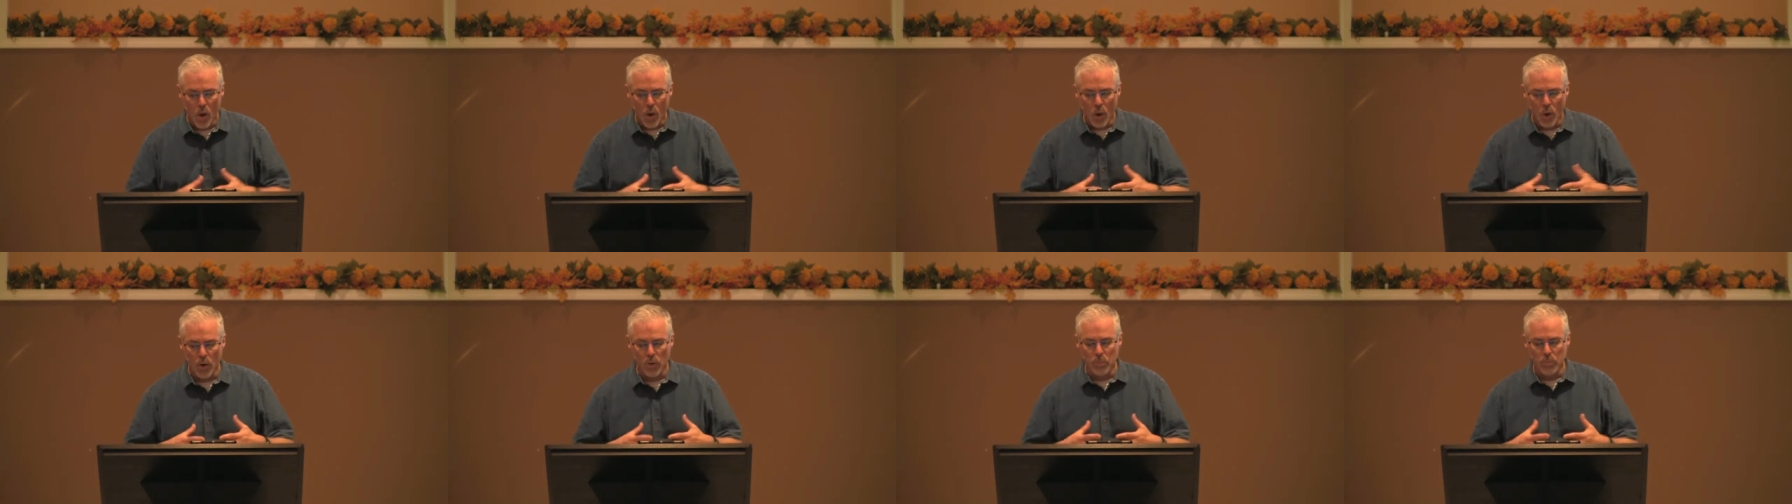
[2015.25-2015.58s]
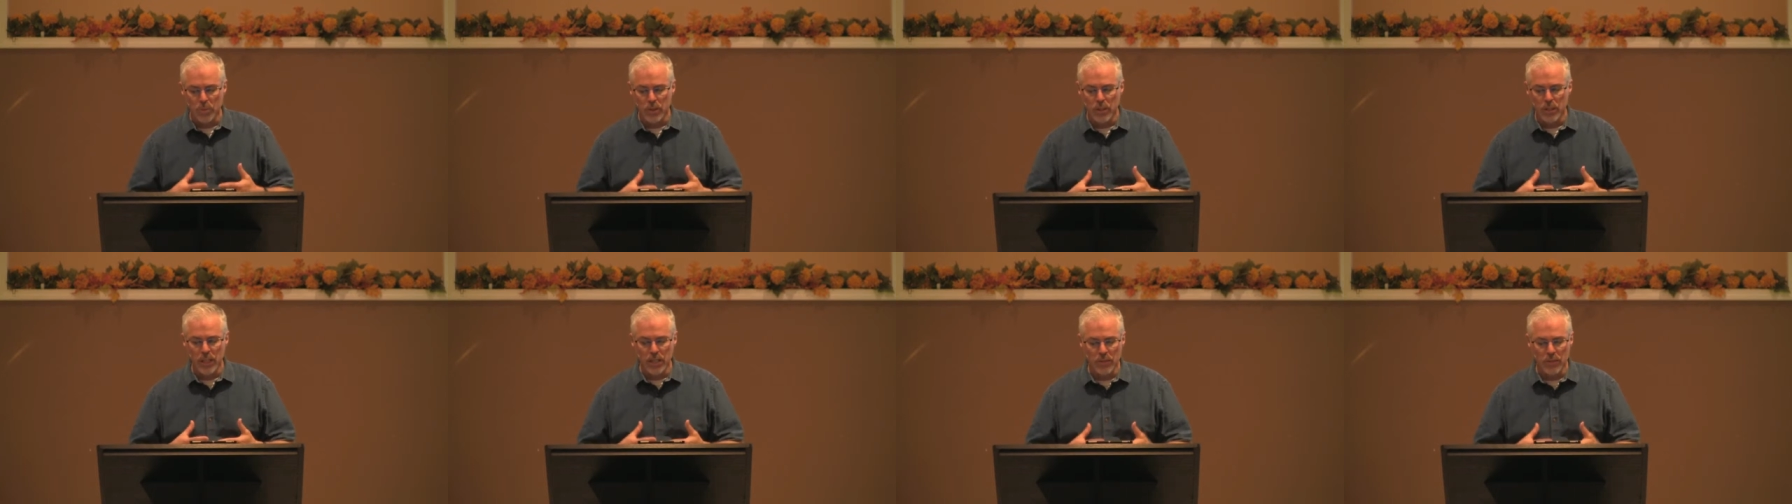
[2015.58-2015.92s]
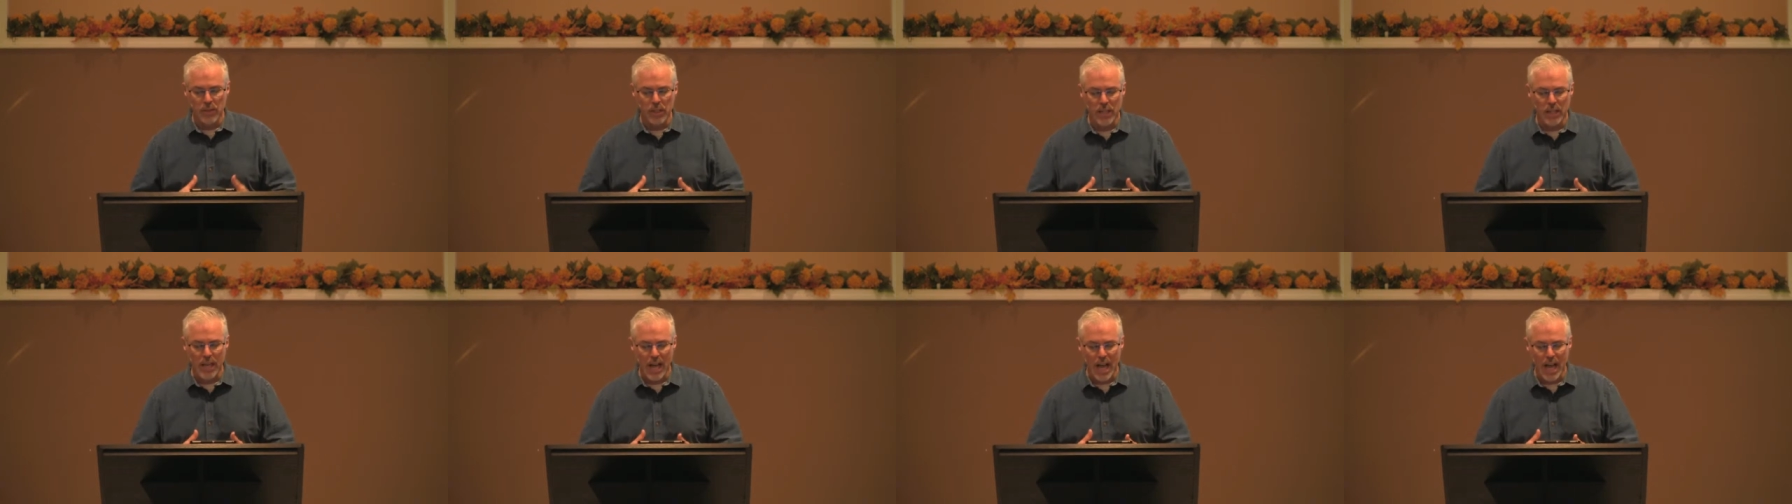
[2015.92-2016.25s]
or
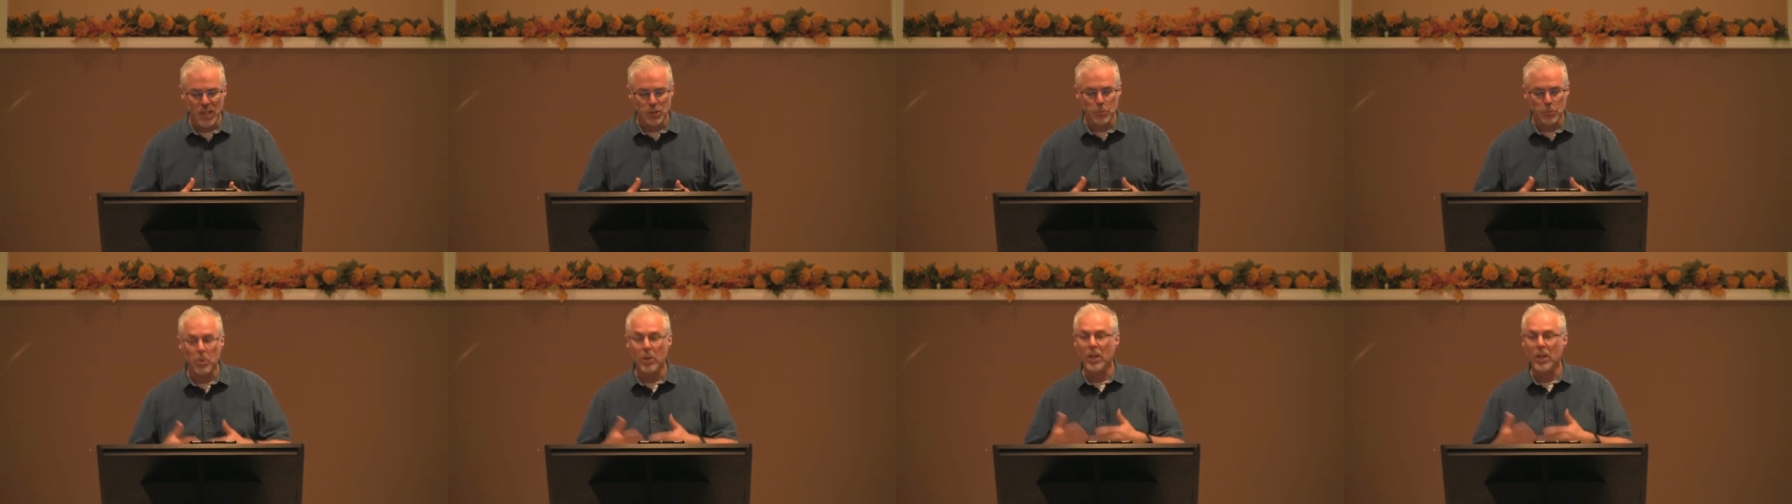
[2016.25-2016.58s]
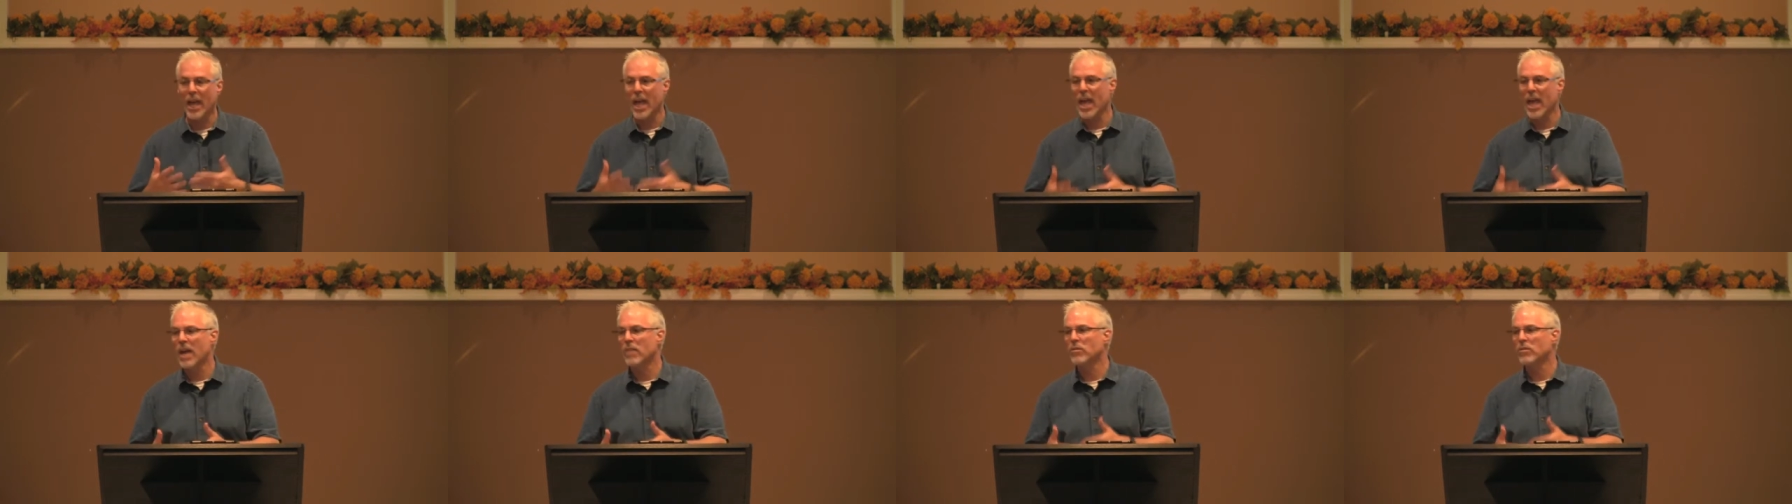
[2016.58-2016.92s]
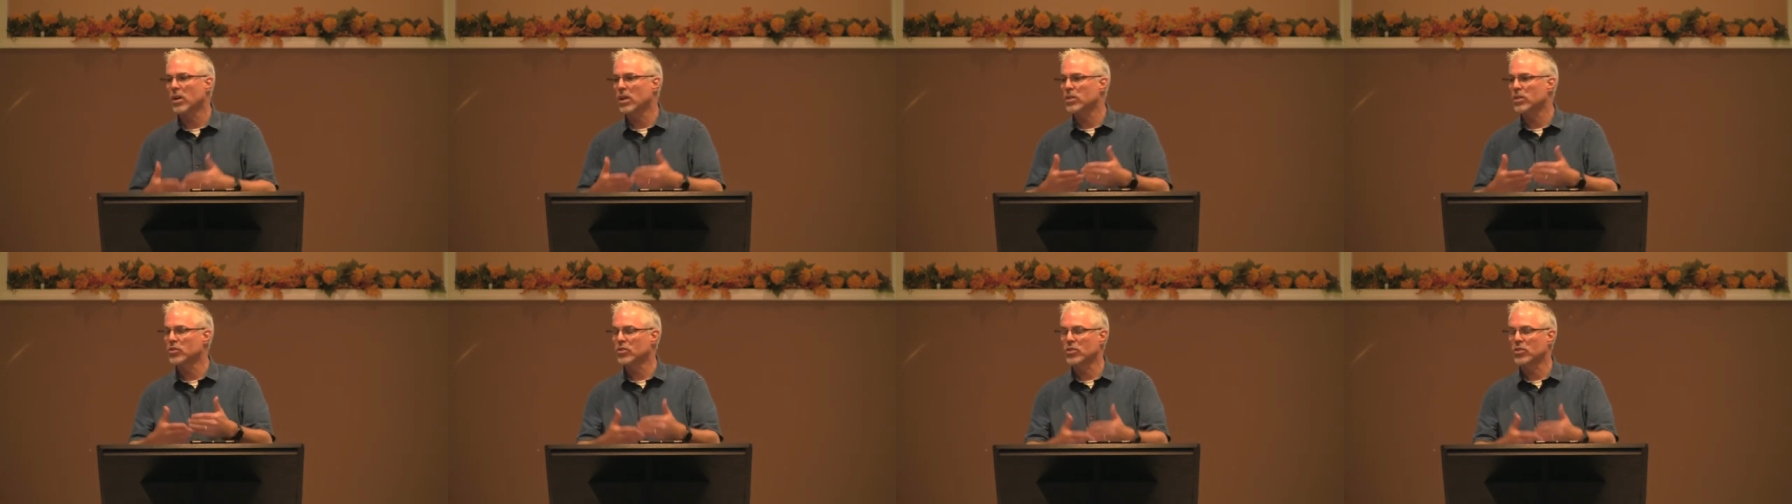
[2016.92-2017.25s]
believing the gospel have
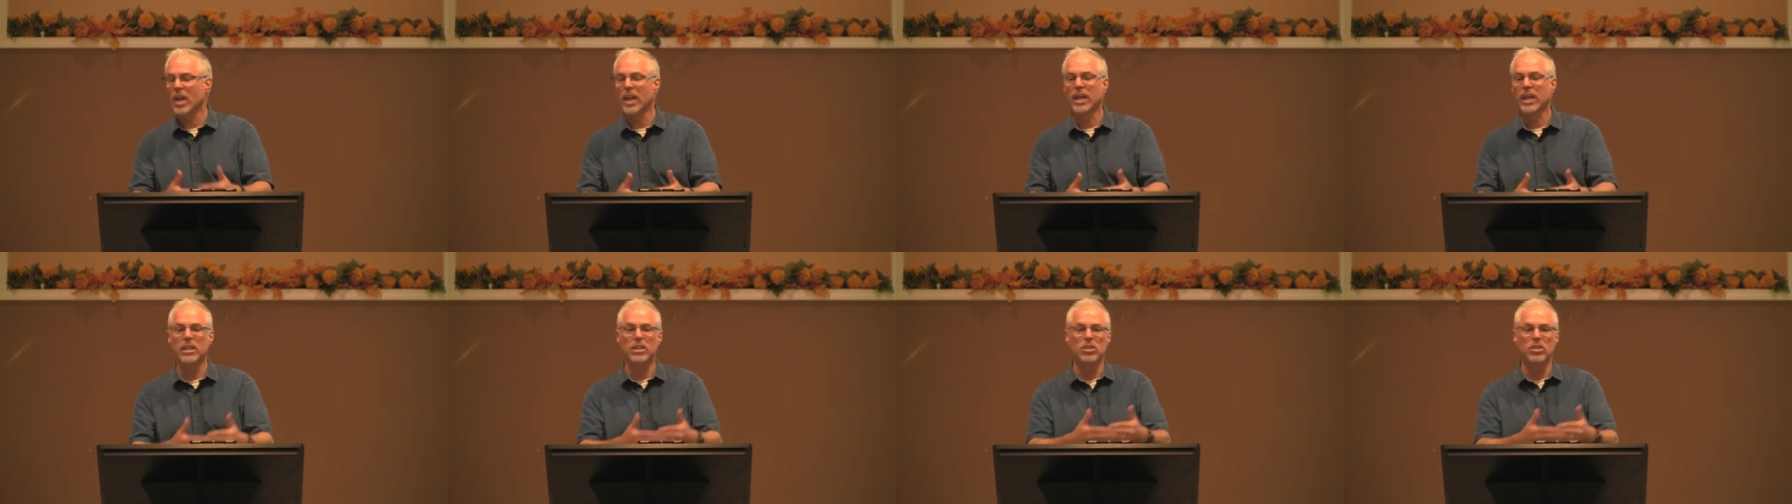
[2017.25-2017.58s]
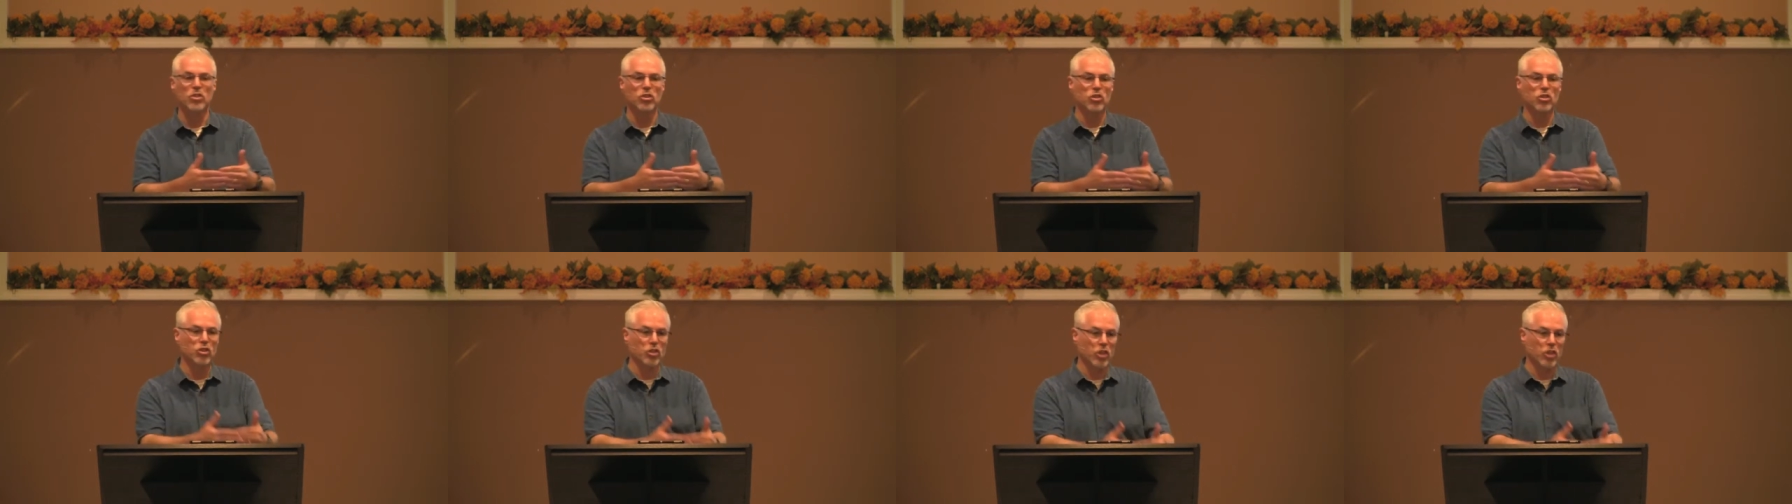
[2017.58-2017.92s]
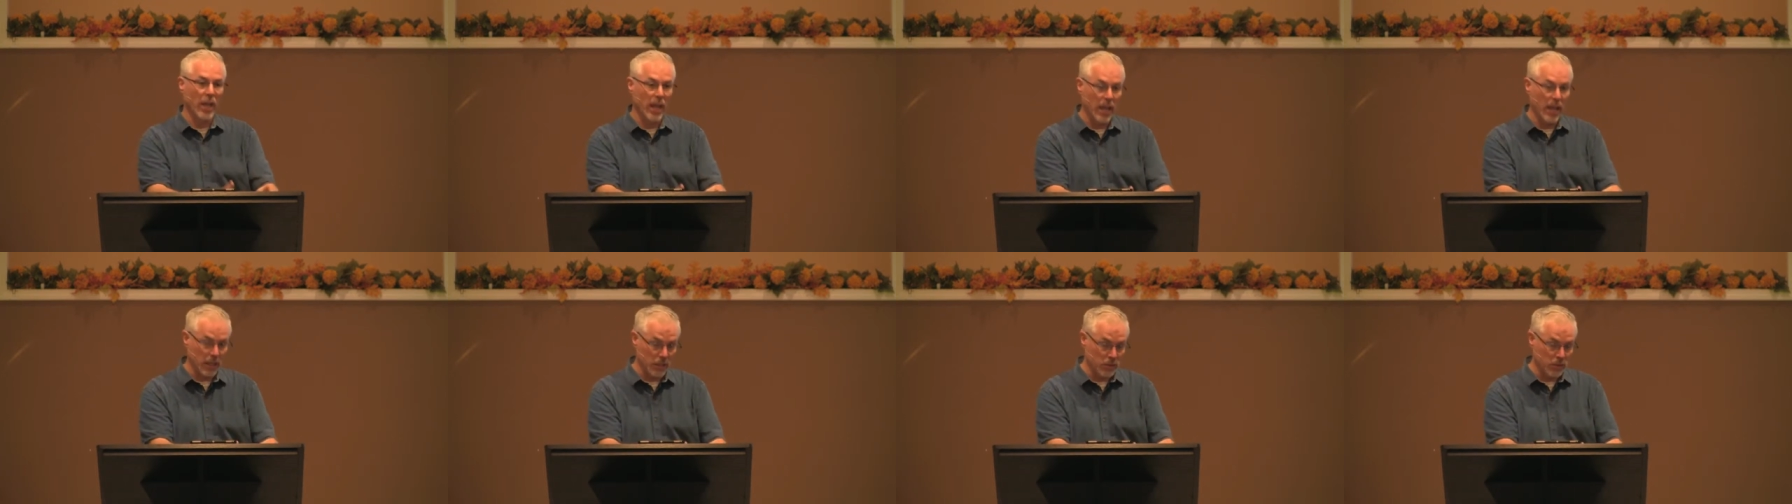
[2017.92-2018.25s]
a second
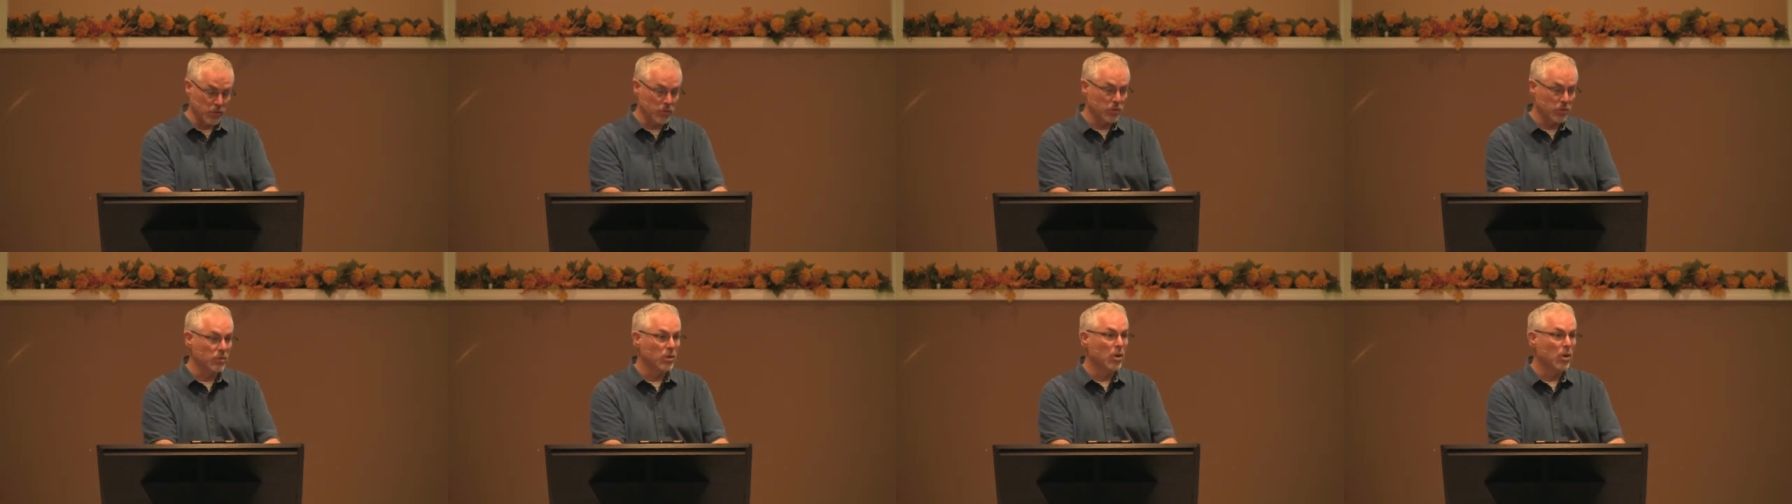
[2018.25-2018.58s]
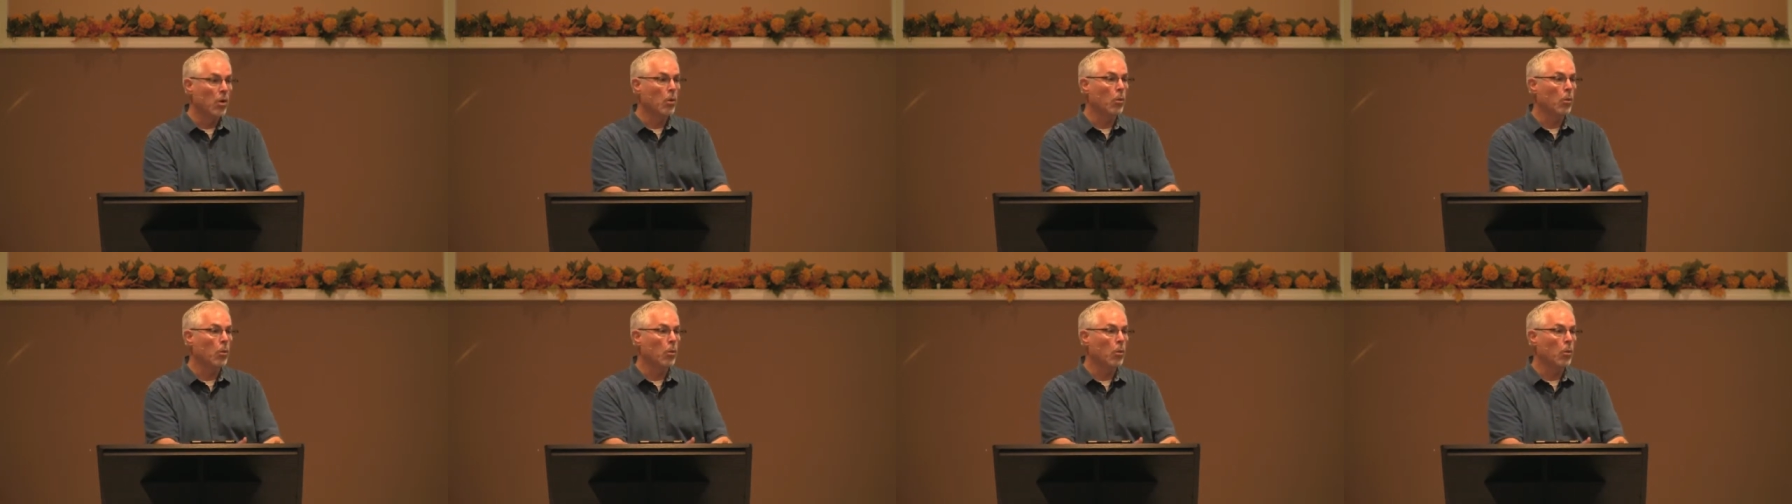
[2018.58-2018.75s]
chance